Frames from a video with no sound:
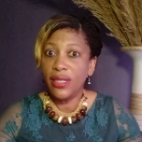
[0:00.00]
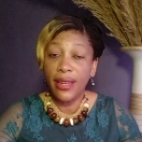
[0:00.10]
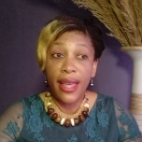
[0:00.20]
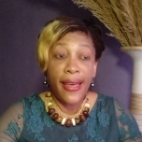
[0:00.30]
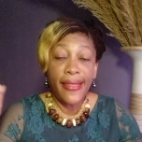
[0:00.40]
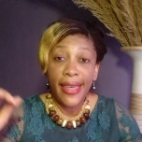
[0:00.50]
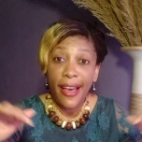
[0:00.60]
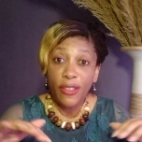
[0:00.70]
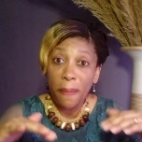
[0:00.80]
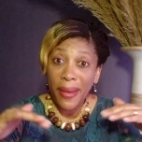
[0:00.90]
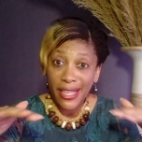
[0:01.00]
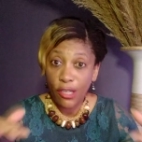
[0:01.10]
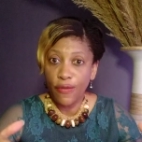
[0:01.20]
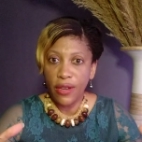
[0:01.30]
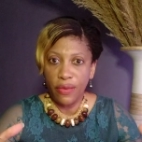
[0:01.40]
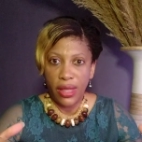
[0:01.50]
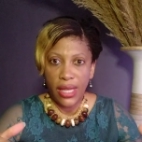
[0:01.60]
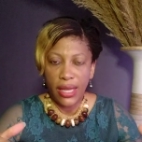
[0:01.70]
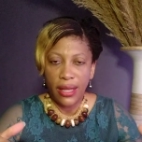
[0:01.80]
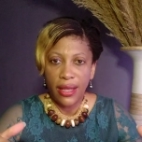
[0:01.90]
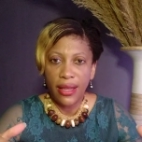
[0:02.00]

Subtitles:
and they have the best of everything.